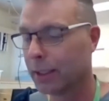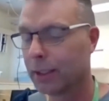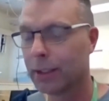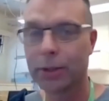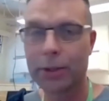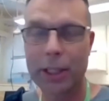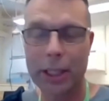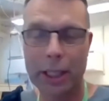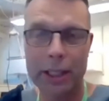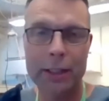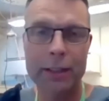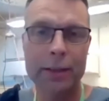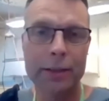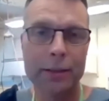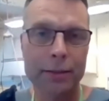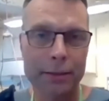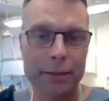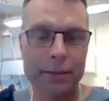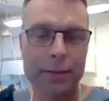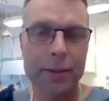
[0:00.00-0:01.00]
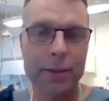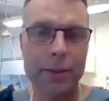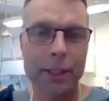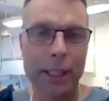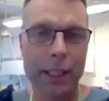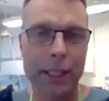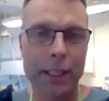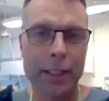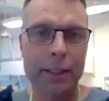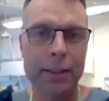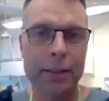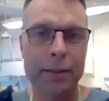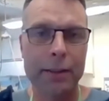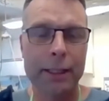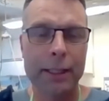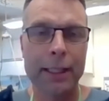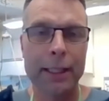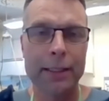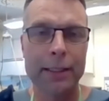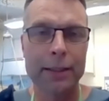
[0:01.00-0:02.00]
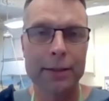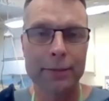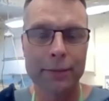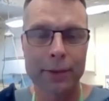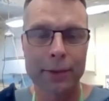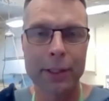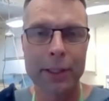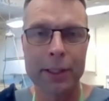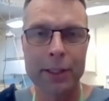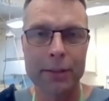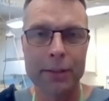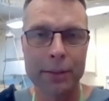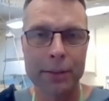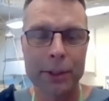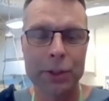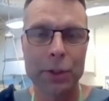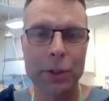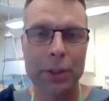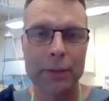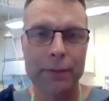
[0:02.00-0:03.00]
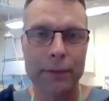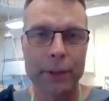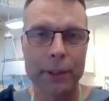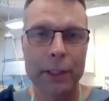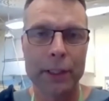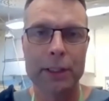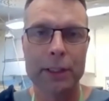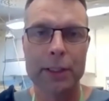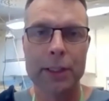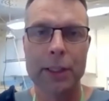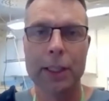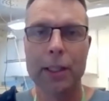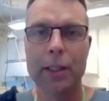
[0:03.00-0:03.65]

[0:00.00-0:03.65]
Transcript: You can ask for individual works,